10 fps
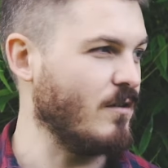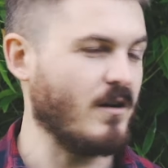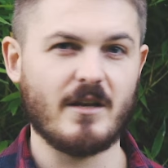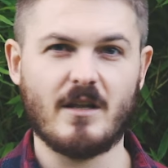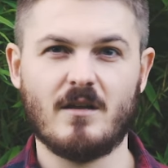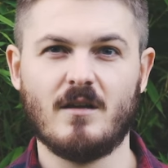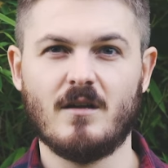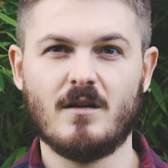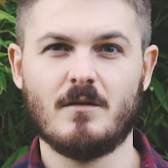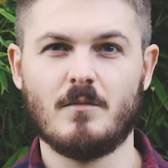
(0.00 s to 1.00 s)
right?
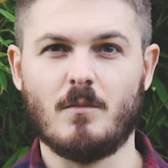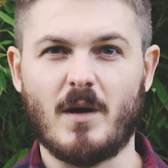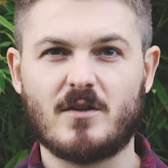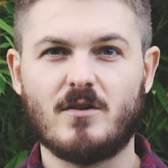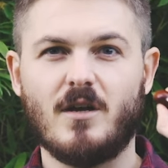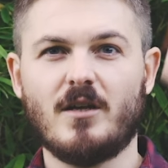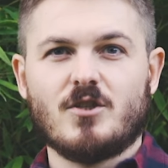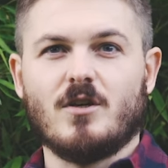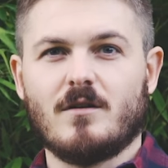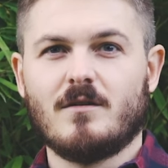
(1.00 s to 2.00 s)
Back to
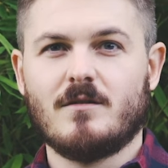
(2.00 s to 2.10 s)
nature.